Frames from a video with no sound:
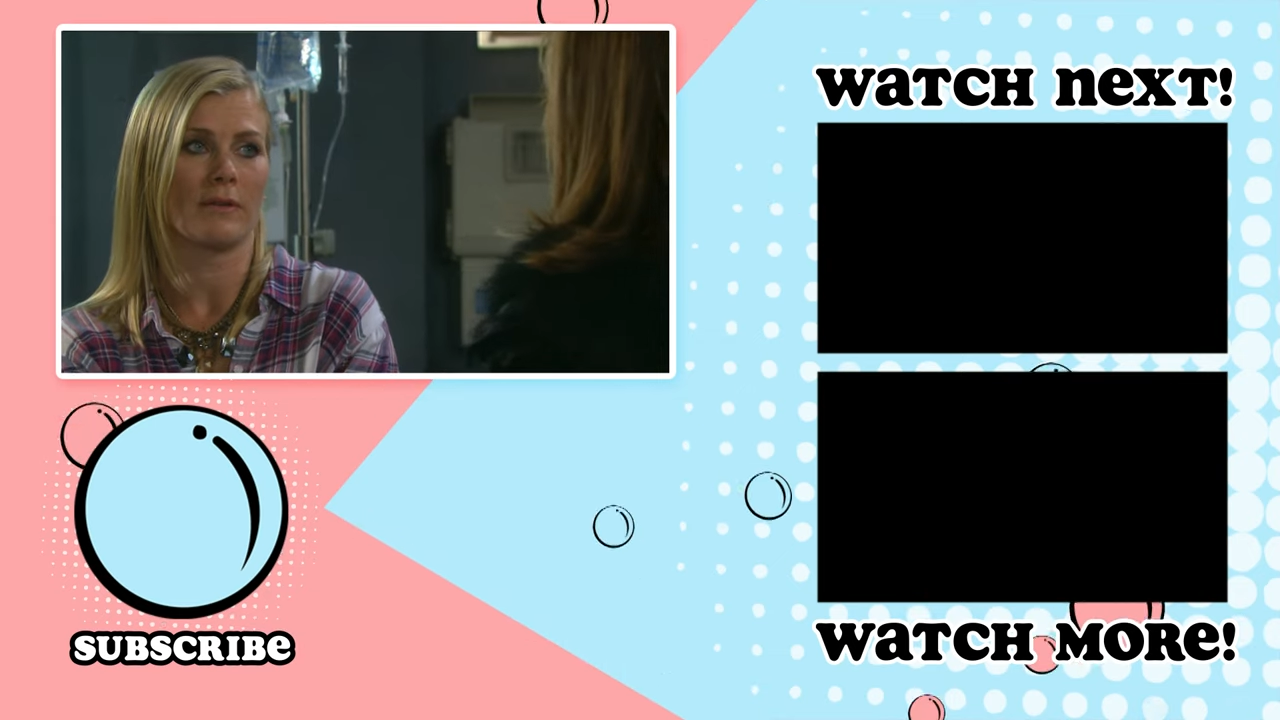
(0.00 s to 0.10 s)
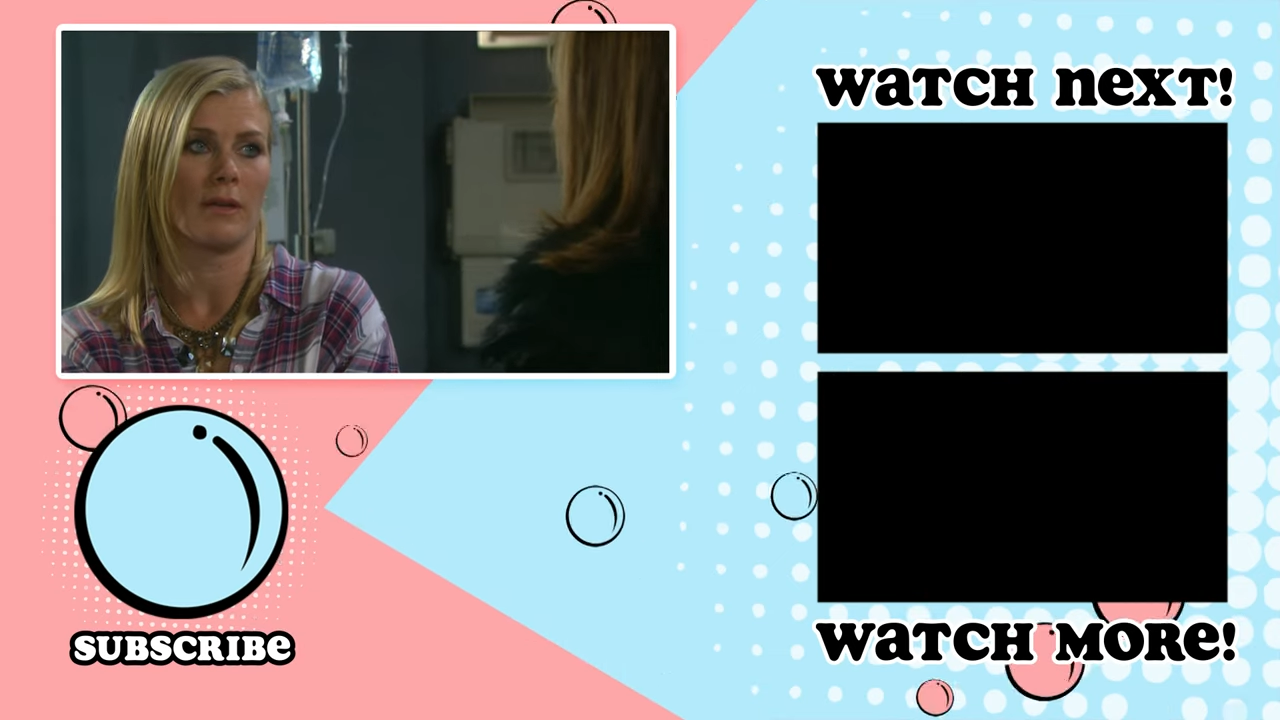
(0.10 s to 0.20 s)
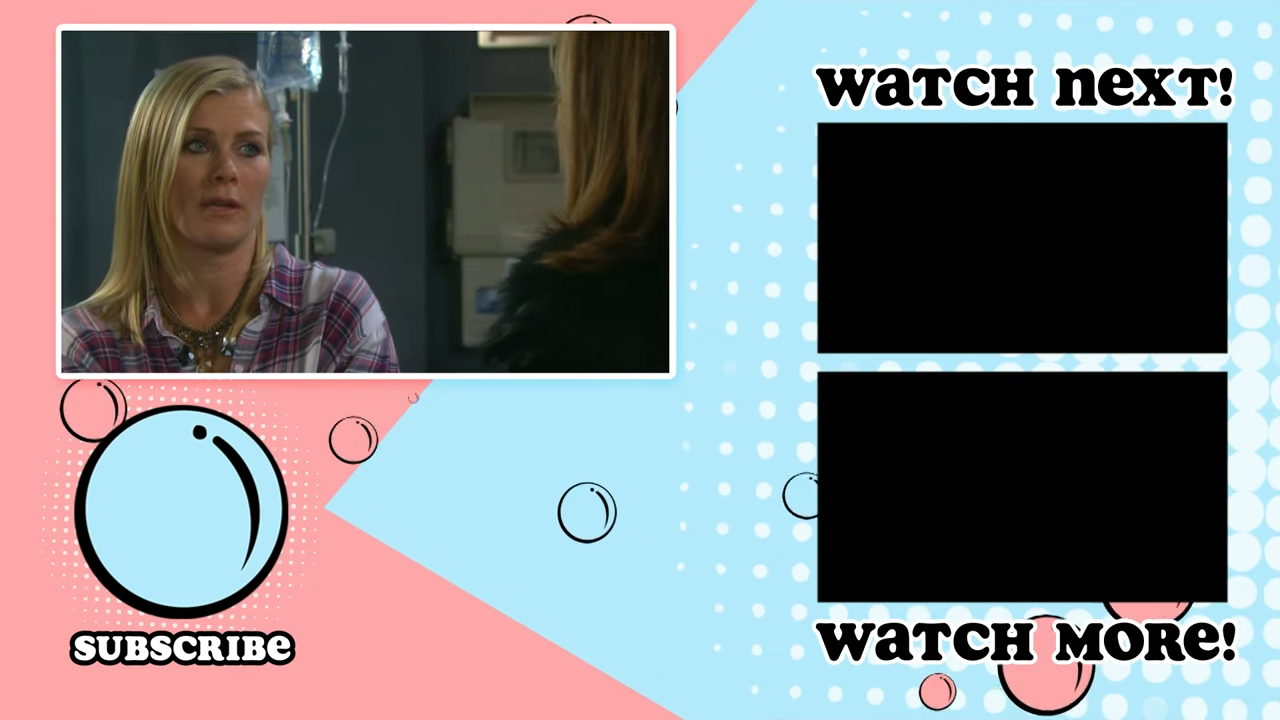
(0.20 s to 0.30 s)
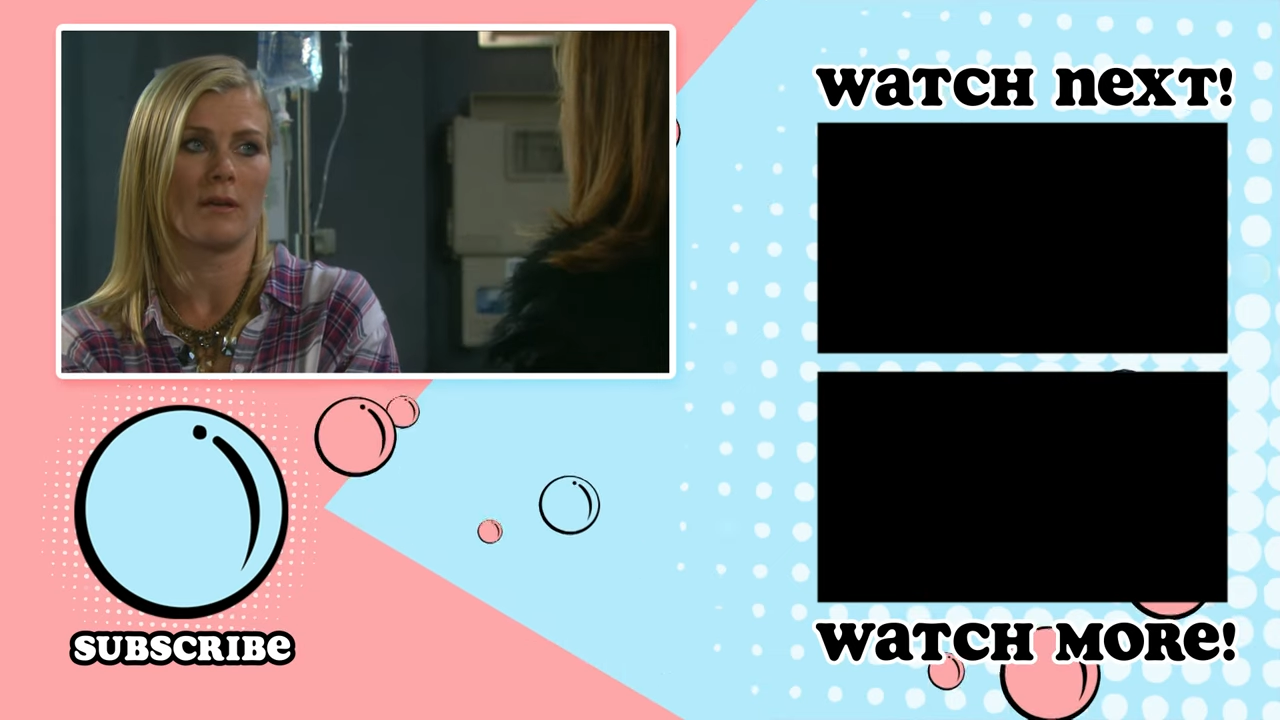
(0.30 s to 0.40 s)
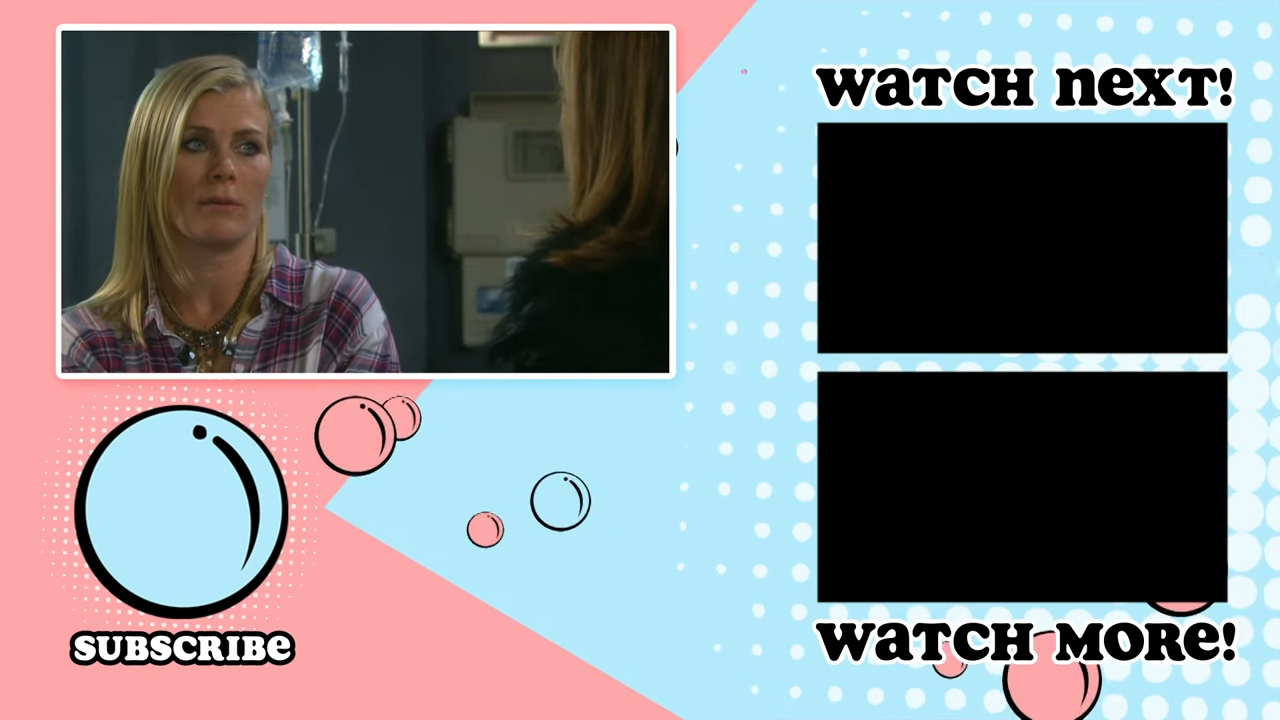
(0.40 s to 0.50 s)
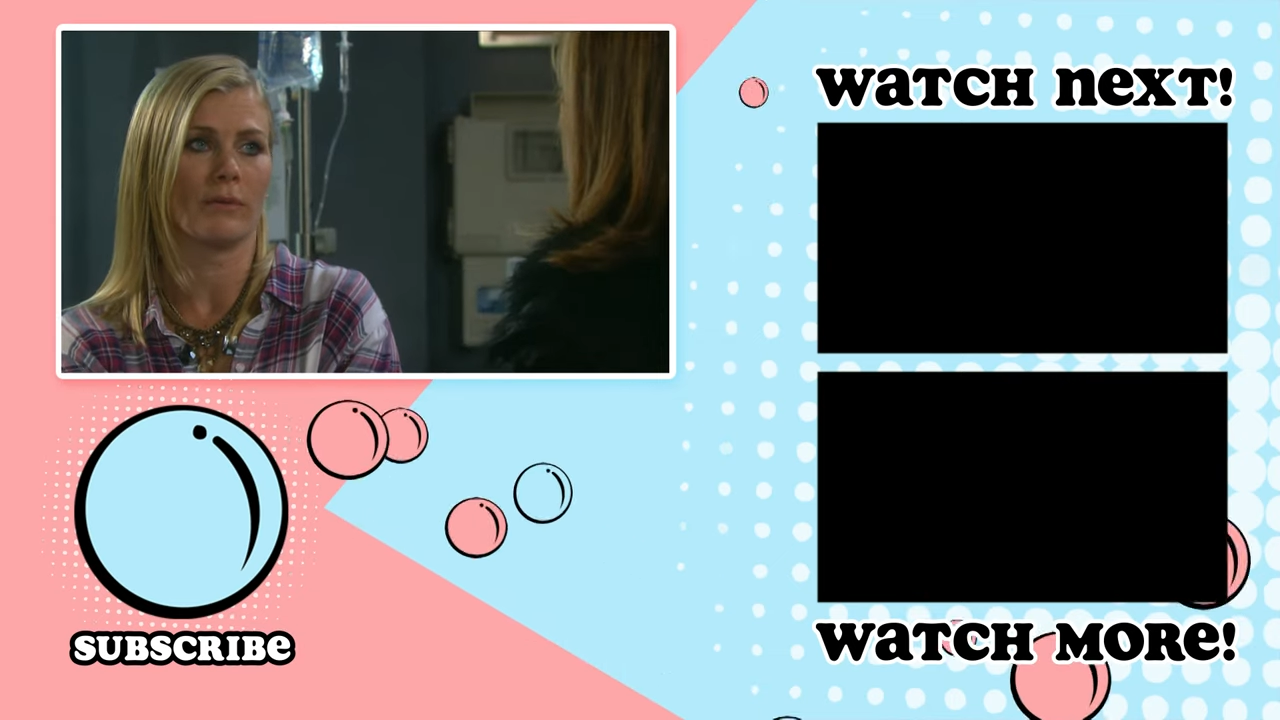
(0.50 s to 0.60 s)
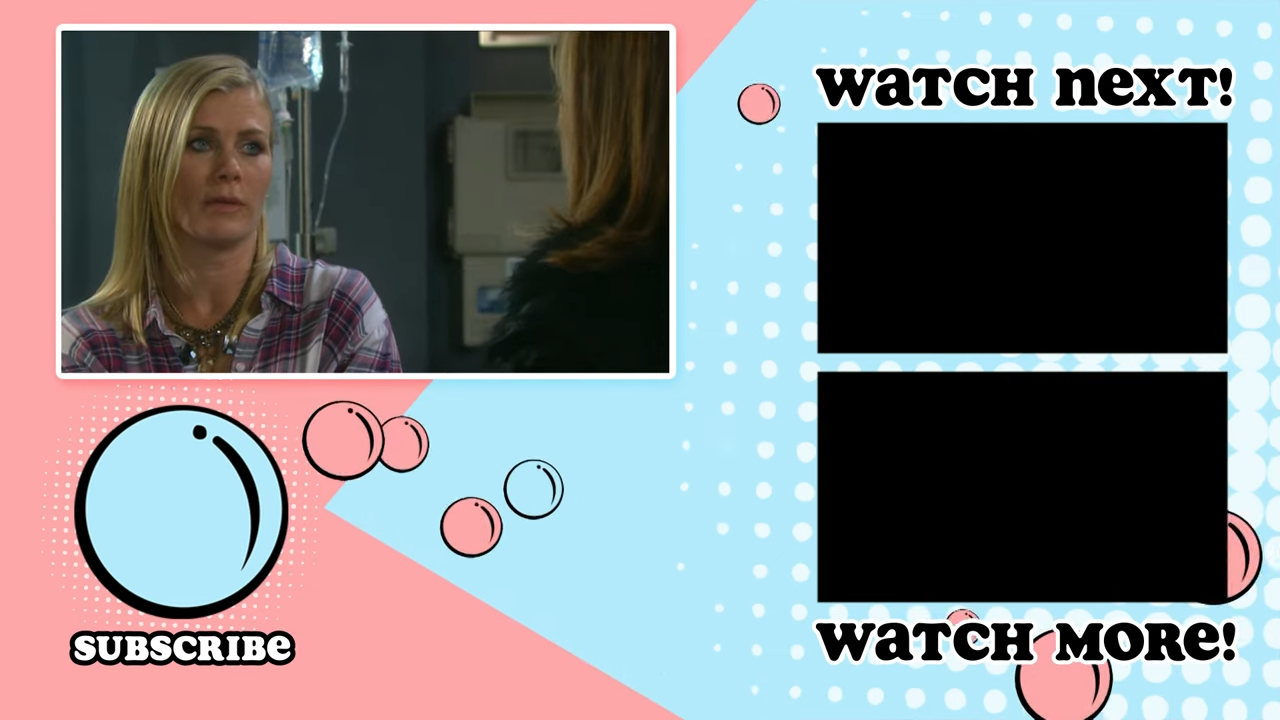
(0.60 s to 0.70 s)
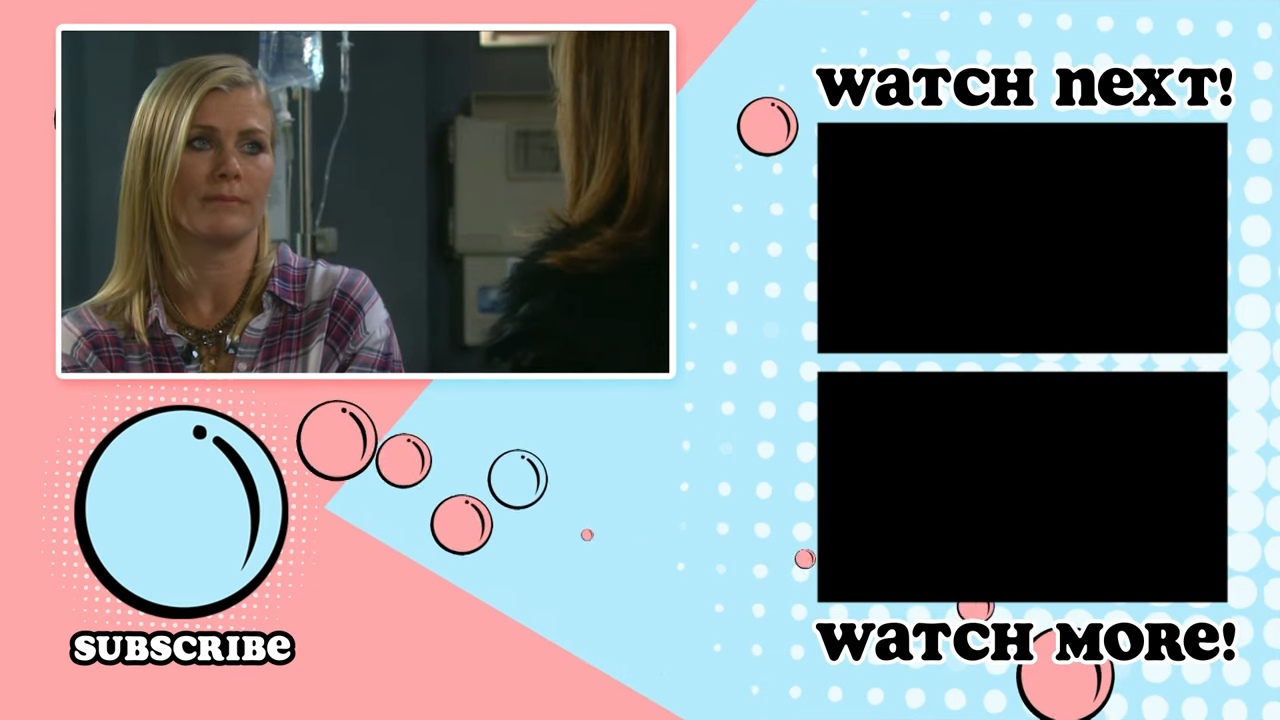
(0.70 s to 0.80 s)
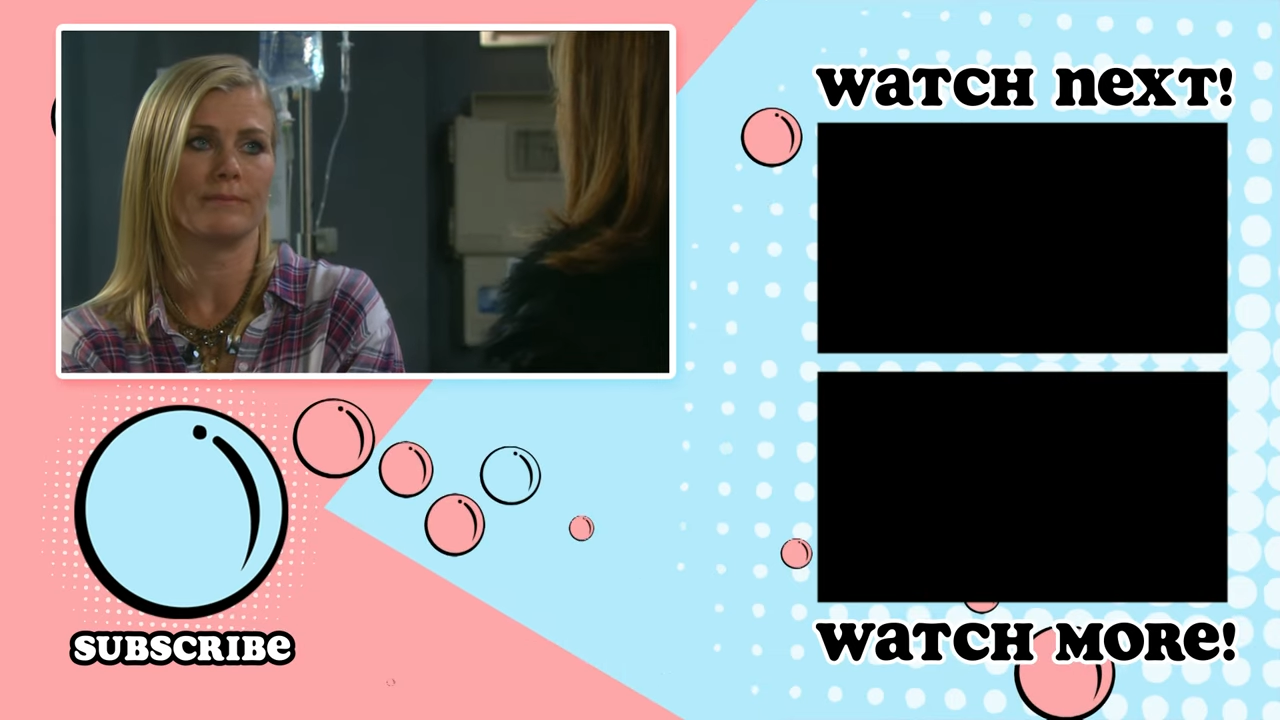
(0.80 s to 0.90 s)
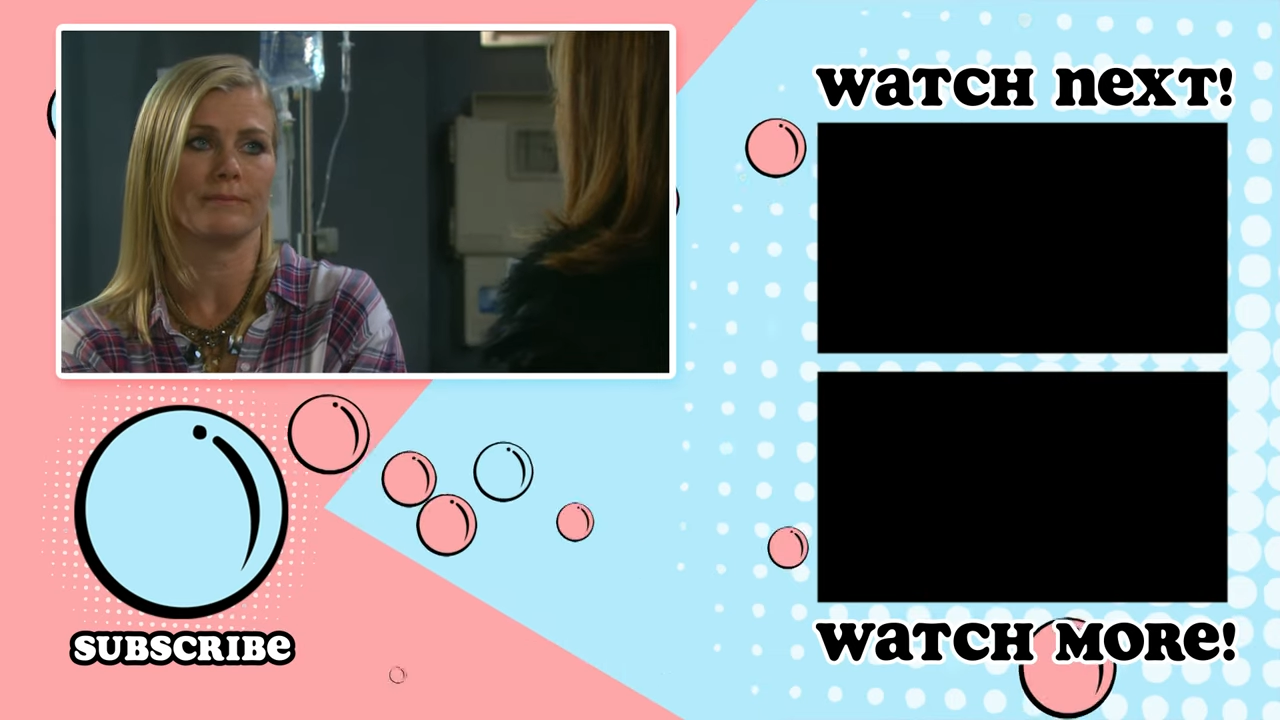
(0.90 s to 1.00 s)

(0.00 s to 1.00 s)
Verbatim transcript: gonna get over it.